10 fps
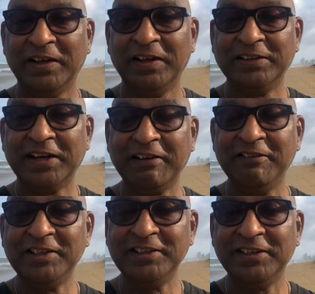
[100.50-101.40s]
uh, the
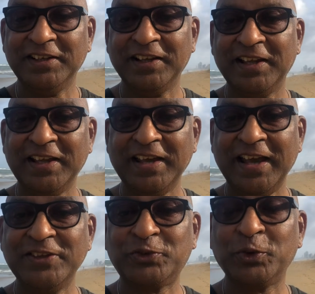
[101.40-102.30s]
river
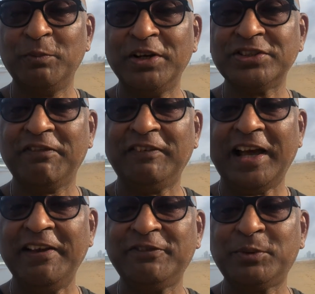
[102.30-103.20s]
and so much of
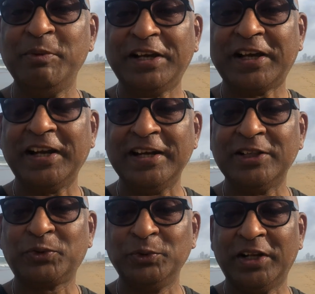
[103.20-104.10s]
life to be created
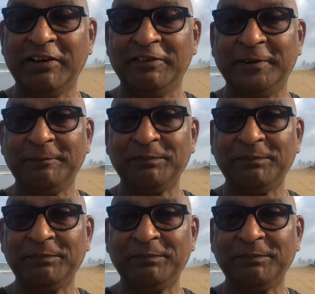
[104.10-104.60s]
through the river